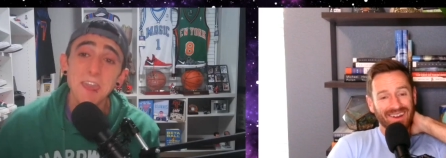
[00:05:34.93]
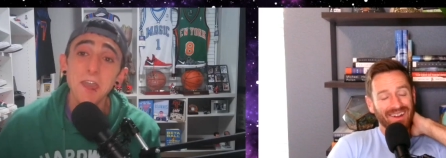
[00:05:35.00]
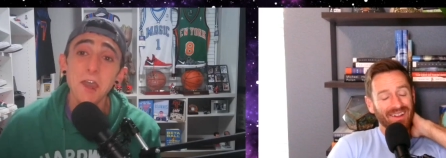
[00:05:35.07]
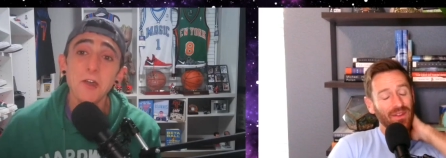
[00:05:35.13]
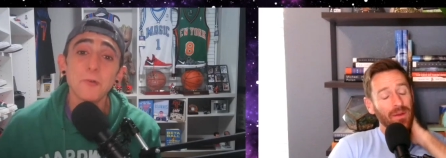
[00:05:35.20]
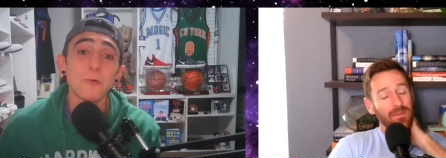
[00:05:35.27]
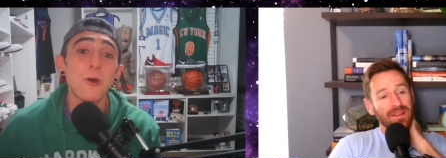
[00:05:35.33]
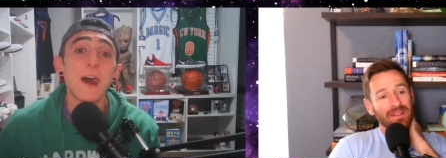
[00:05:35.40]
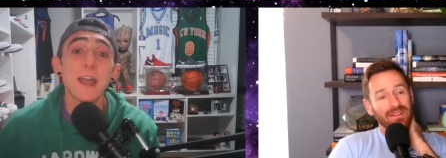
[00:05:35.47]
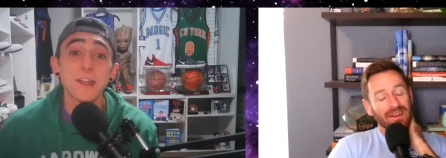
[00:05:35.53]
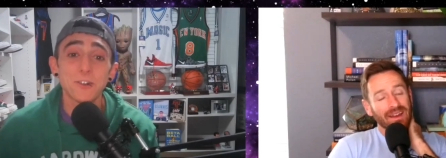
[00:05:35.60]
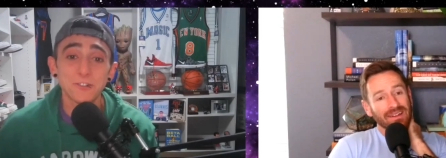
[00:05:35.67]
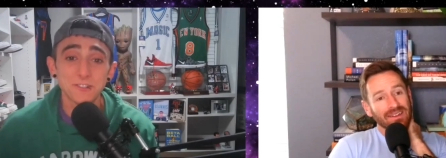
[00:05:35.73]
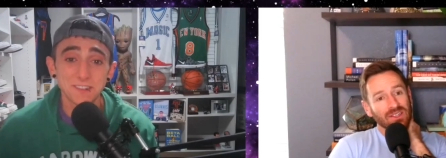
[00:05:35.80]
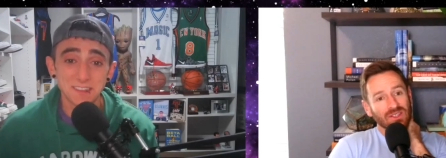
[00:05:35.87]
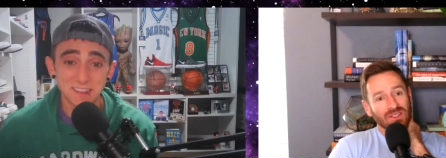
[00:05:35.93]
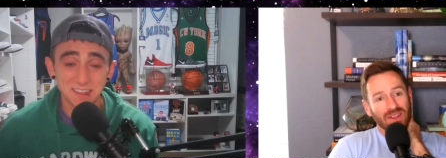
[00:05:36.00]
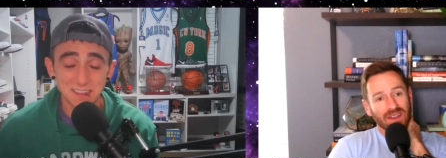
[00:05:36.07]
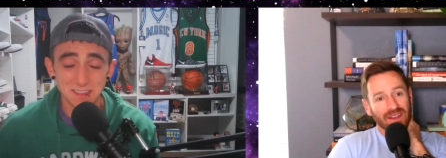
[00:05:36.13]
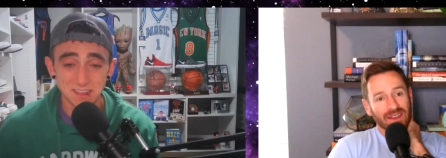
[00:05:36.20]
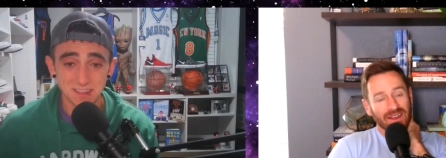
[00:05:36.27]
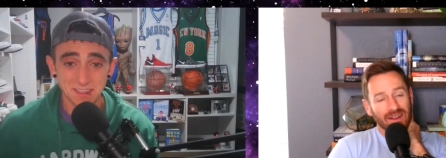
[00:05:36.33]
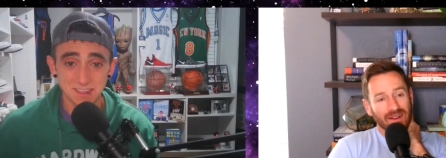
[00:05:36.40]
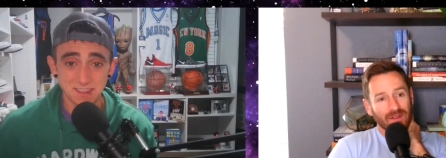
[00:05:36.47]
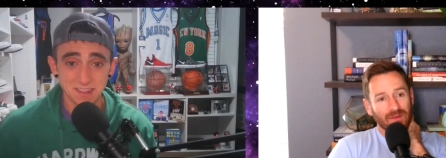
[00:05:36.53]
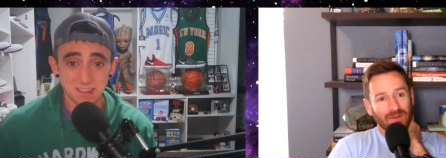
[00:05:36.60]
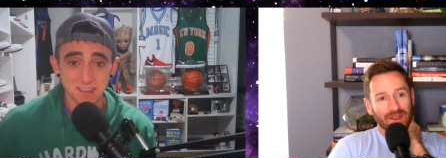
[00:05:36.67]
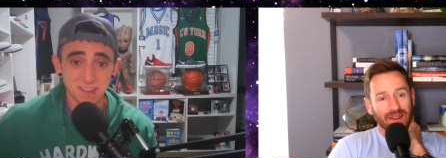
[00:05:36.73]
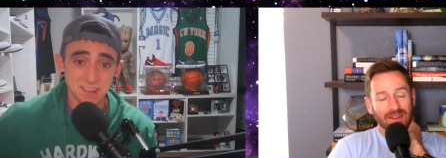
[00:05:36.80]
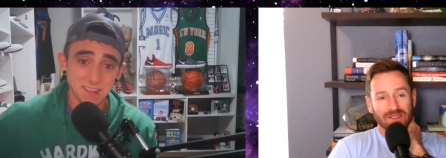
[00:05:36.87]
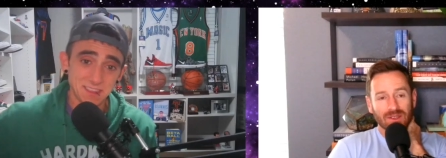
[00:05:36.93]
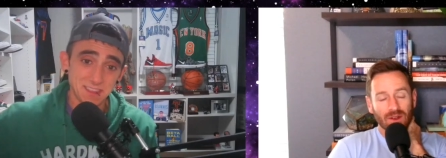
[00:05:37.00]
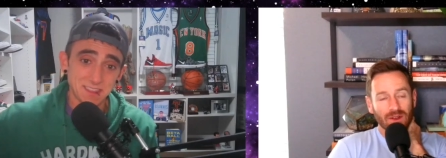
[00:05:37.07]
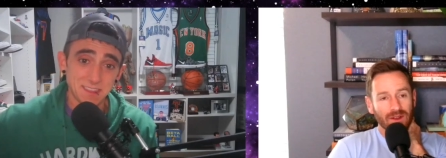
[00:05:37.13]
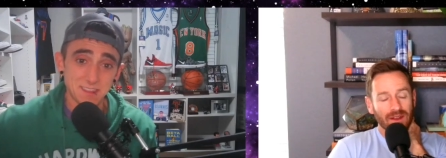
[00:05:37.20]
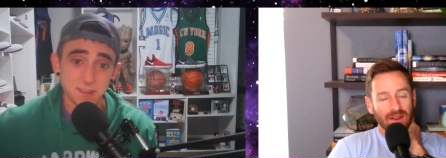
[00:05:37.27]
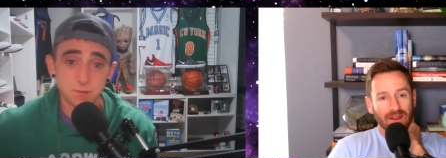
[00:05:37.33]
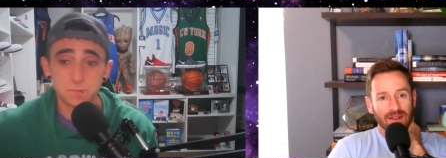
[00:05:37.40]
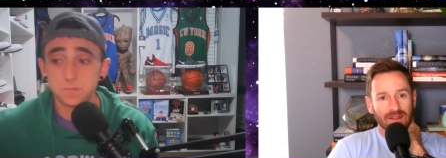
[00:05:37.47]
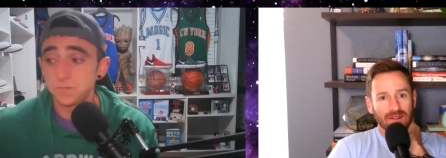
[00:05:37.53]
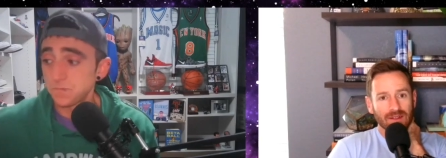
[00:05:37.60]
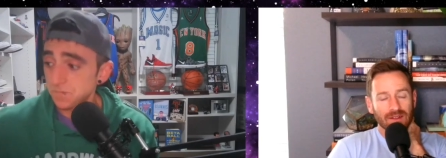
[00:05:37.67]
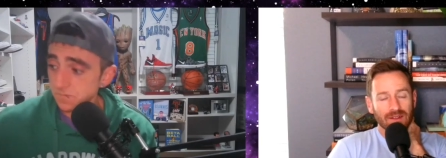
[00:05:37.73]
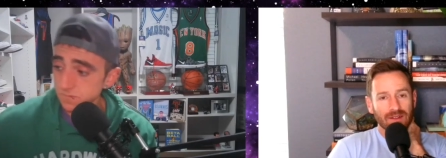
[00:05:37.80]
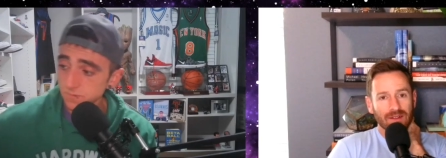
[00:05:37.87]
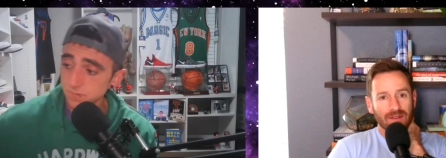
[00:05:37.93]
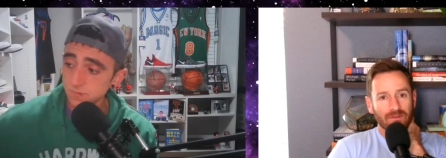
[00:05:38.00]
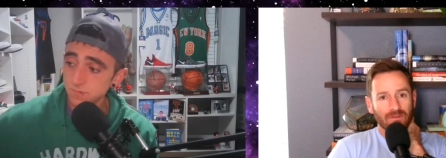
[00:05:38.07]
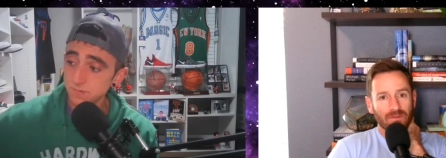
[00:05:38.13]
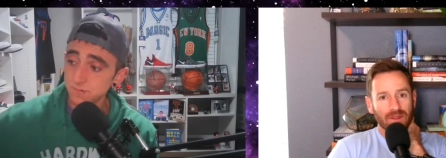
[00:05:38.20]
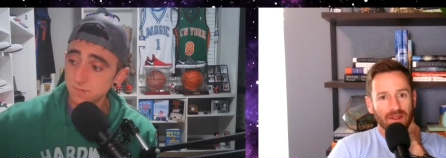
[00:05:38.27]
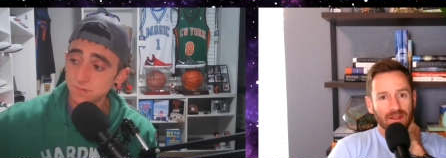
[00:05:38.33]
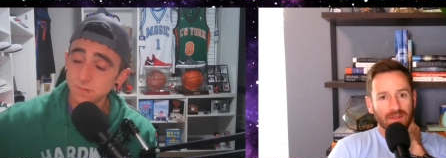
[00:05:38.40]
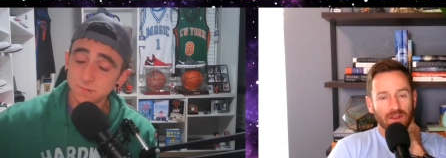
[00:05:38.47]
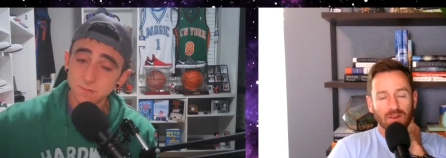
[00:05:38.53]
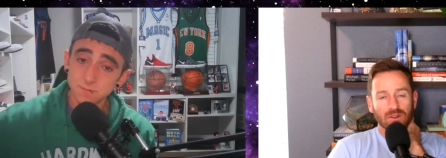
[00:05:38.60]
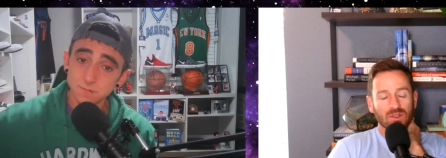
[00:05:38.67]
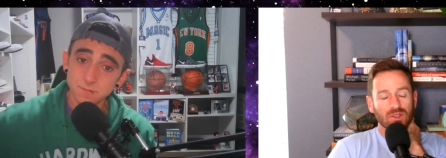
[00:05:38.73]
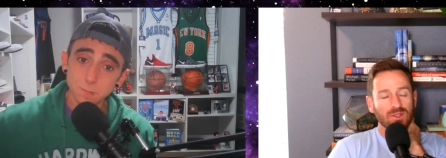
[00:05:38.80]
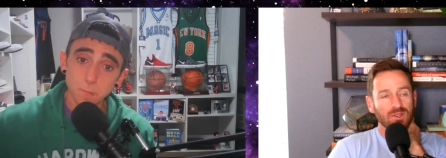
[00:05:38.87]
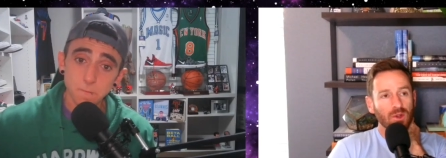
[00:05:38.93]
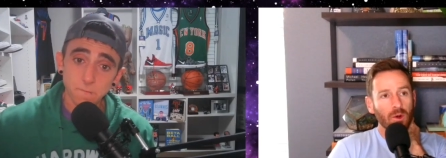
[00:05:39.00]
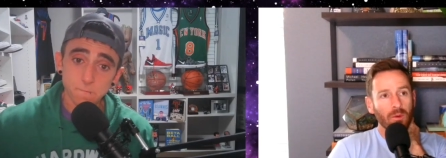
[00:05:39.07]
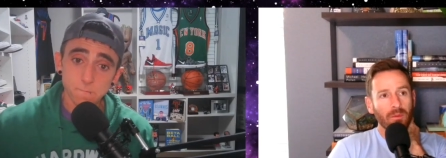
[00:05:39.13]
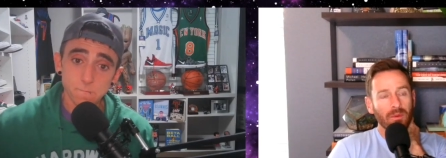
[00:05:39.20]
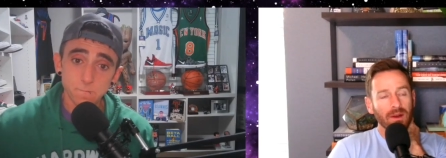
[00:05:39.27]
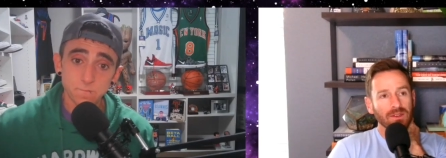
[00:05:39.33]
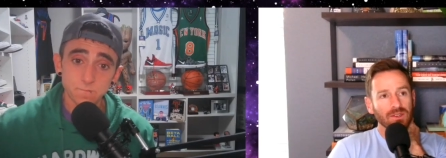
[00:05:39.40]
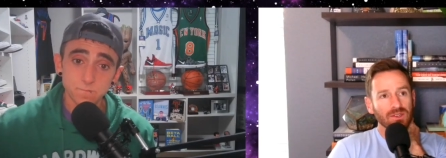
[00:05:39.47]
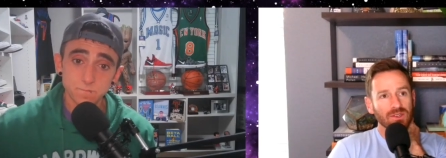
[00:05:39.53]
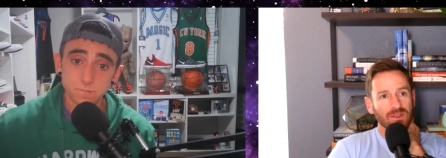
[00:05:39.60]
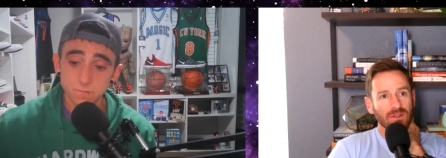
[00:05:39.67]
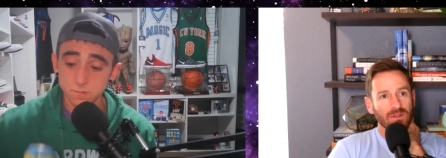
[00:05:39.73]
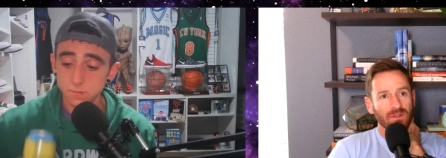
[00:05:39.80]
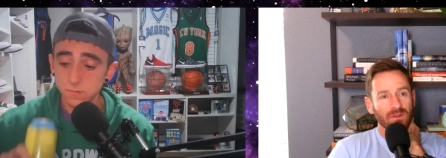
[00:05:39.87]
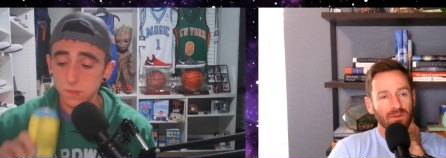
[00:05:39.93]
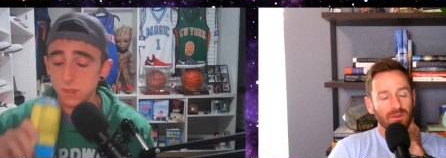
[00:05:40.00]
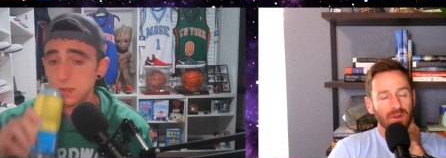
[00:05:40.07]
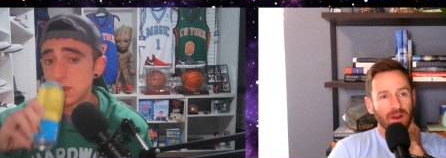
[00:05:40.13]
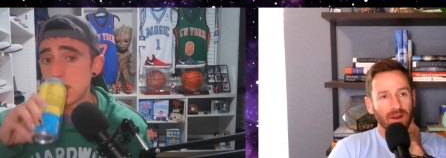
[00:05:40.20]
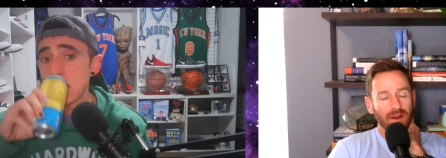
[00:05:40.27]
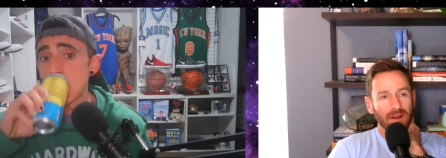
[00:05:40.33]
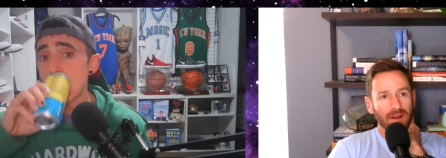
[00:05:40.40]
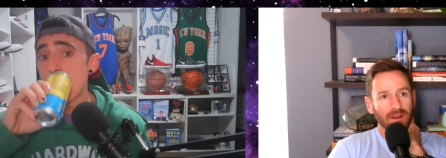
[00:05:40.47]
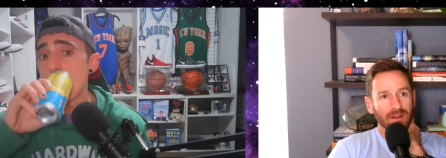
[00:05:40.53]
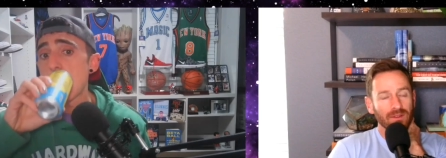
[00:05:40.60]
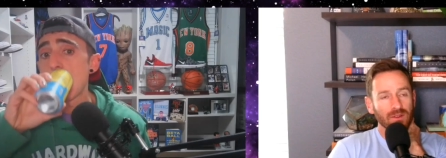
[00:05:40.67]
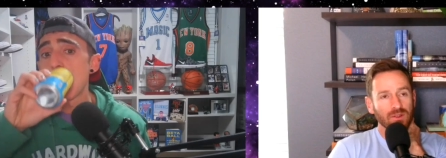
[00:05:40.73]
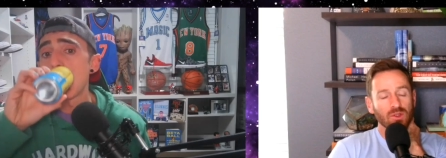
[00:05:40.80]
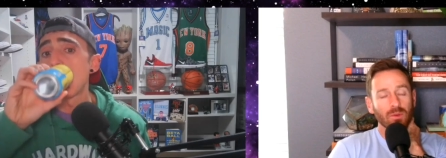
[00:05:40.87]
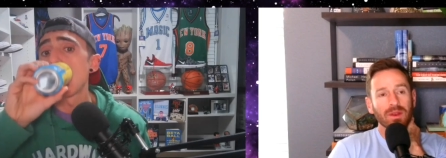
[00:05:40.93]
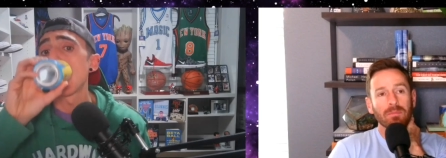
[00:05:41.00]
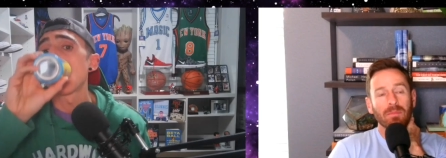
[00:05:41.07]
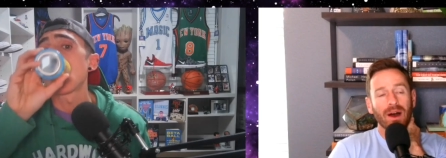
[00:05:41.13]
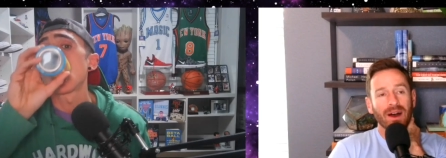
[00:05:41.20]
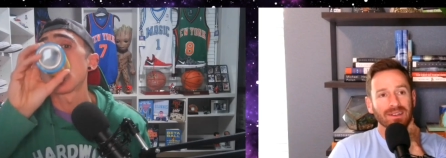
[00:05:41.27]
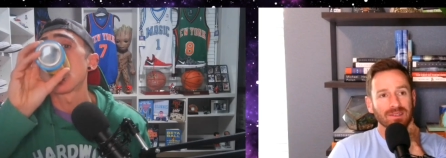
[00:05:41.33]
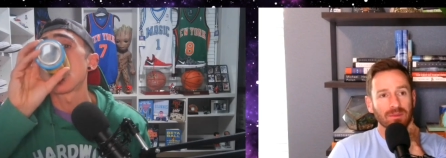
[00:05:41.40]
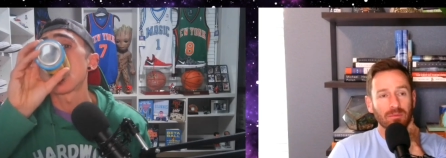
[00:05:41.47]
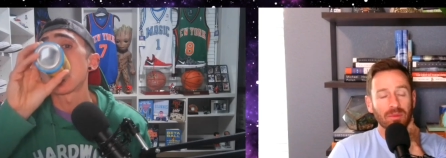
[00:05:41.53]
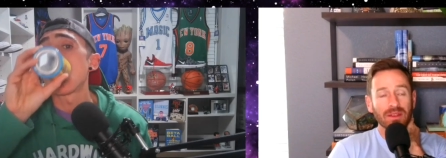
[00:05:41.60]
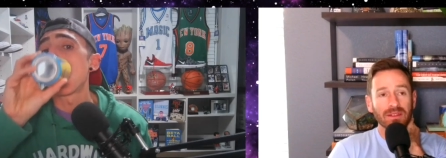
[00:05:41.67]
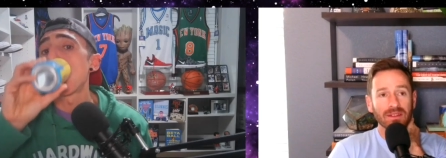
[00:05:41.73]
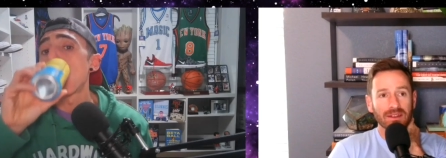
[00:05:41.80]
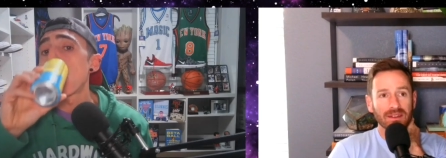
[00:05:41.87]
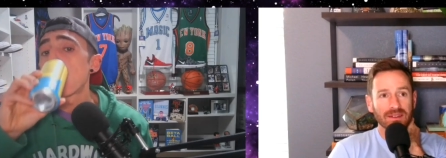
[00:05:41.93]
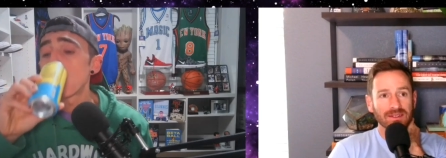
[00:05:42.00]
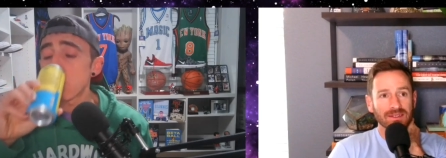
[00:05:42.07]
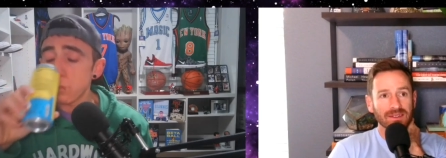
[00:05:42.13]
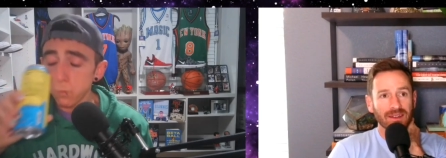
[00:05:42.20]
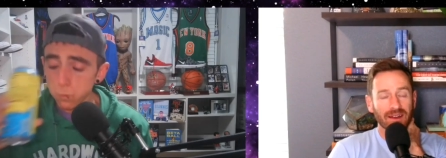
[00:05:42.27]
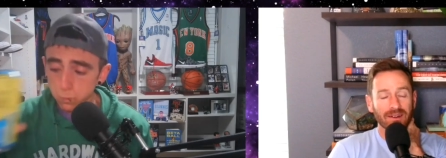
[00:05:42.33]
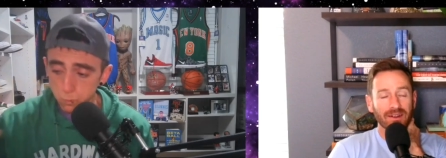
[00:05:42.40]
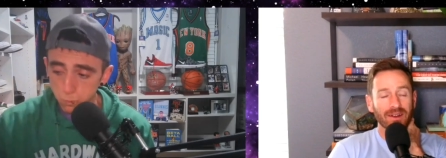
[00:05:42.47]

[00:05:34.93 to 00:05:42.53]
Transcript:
Speaker 1: I mean, wild. and just like it's all eh, there's so much uh there's so many possibilities. I don't,